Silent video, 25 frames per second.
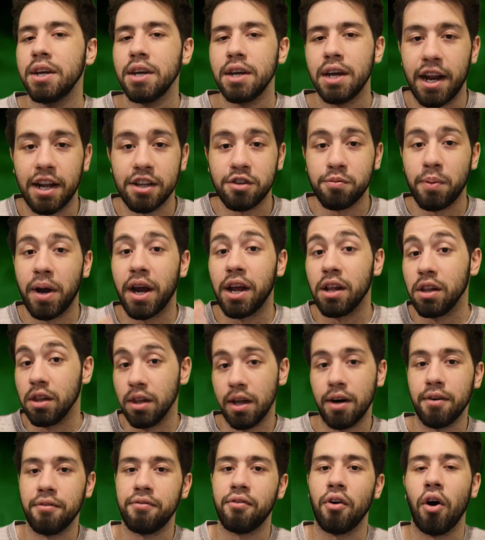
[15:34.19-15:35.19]
And that's why I
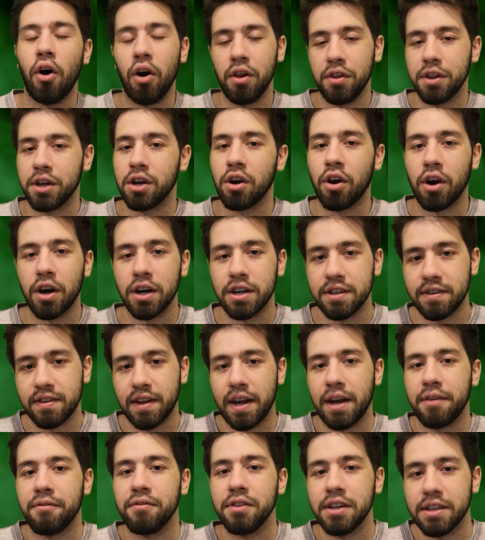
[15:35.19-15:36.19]
love all the cards that
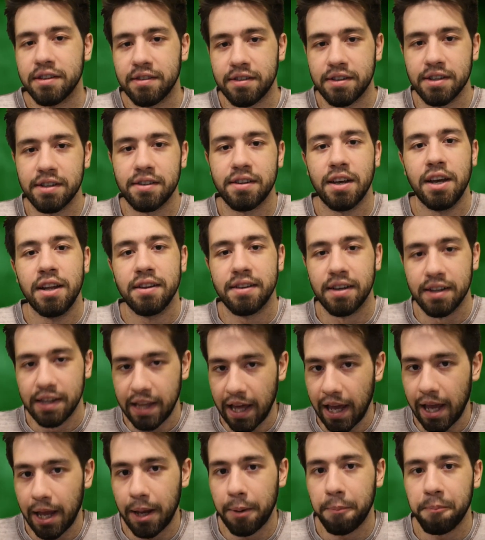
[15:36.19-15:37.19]
I've listed
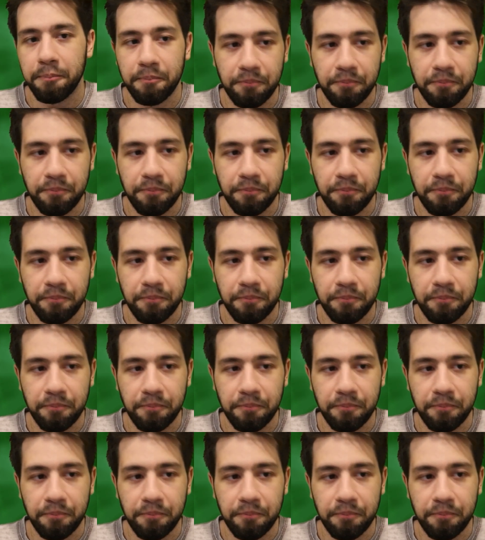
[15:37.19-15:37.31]
today.